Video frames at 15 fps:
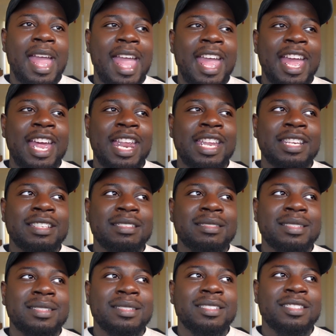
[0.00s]

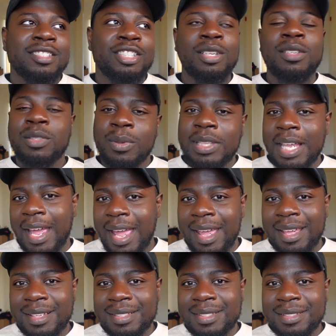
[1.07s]
and she was with her
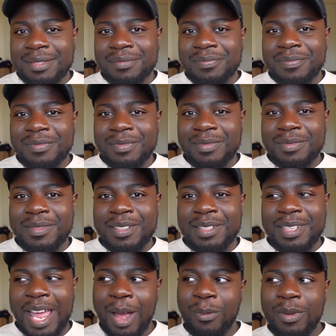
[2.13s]
ex.
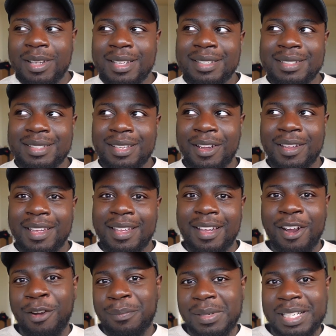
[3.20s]
That was
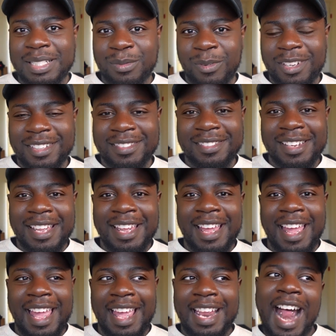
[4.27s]
her plus one.
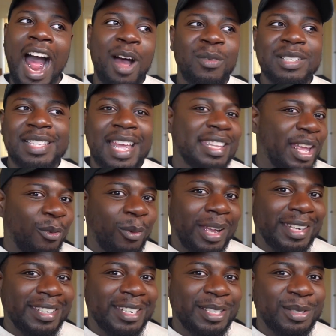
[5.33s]
And I was at that
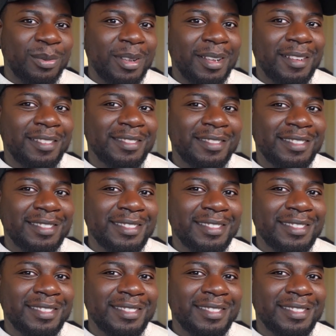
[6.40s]
wedding as well.